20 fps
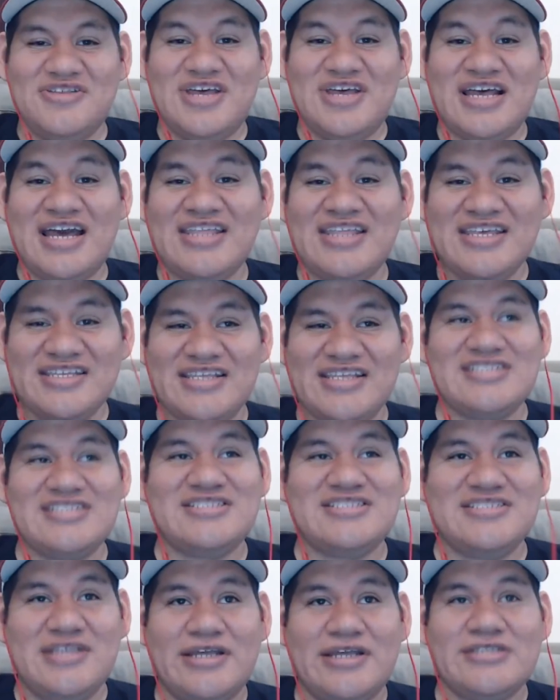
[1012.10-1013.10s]
that I think
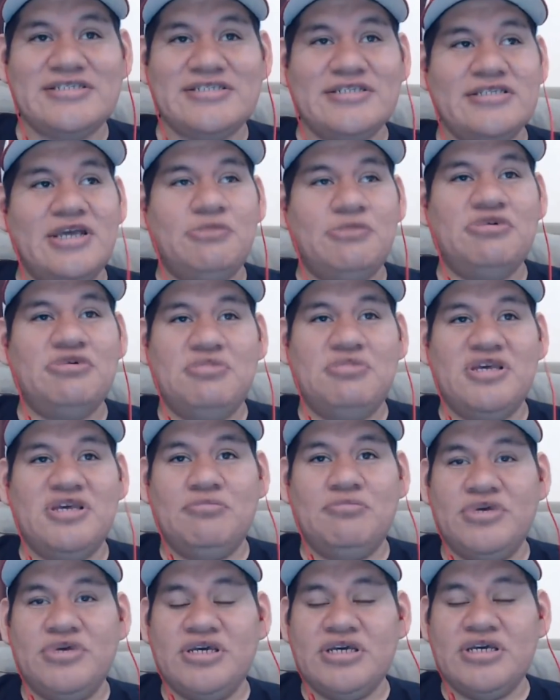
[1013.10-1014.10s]
that would be a
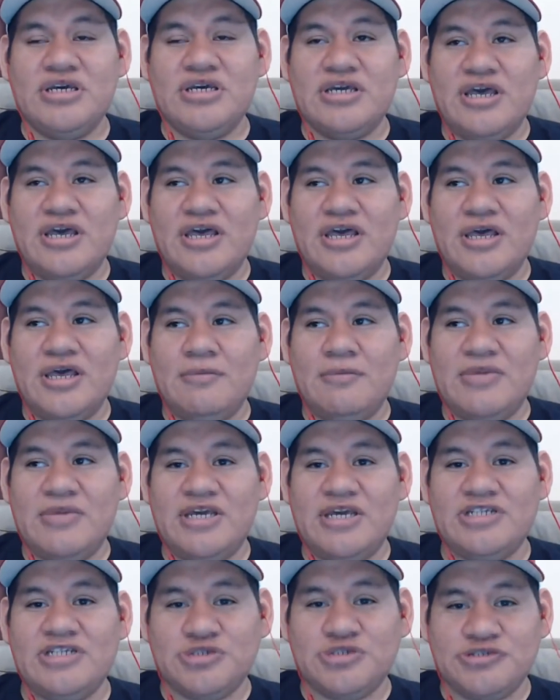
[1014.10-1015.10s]
big
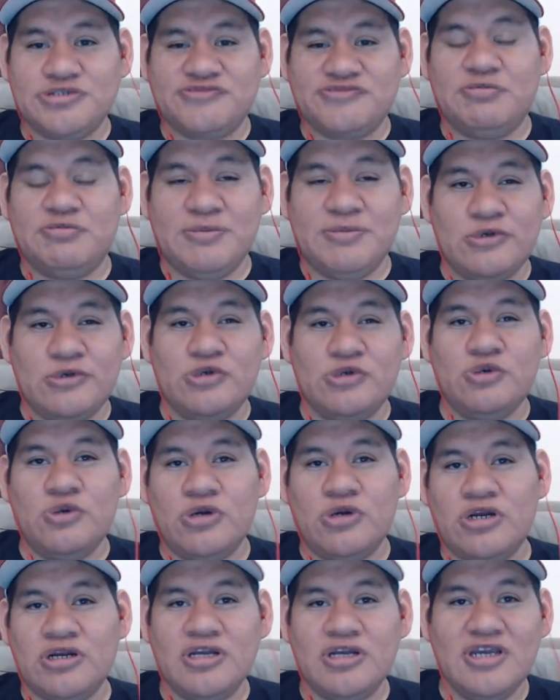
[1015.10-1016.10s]
interest for people who
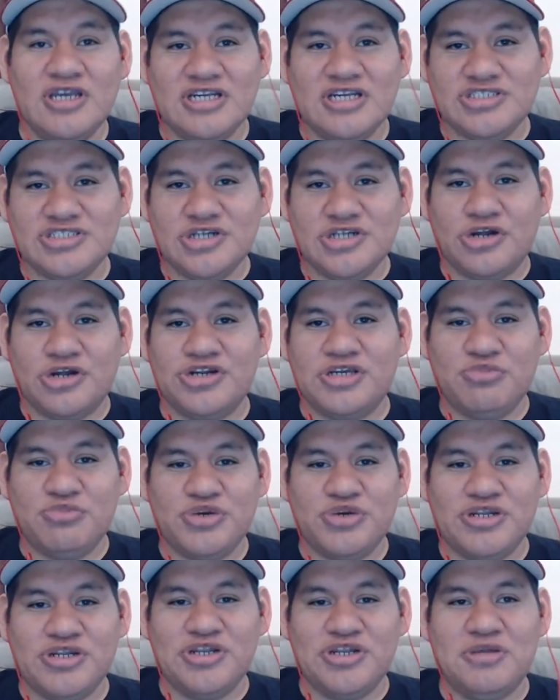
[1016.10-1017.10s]
are starting
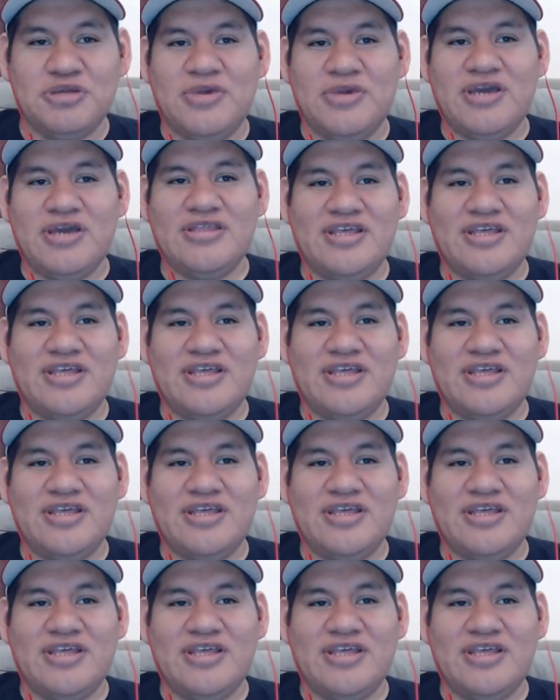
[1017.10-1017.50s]
print on demand.